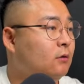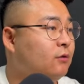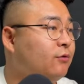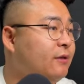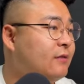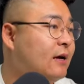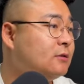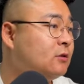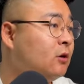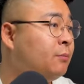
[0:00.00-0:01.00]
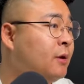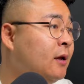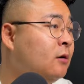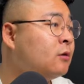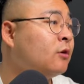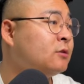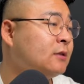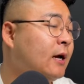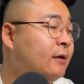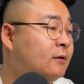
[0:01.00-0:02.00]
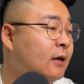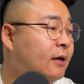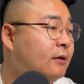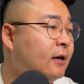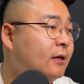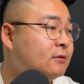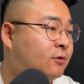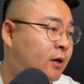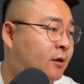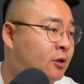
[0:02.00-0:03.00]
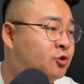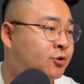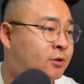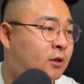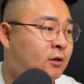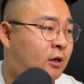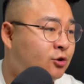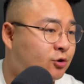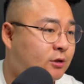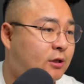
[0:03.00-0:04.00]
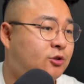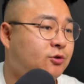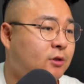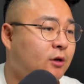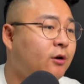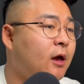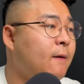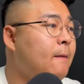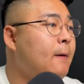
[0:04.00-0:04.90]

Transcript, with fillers: three thousand dollar P and L across ninety days. Okay, interesting, interesting, interesting. Okay,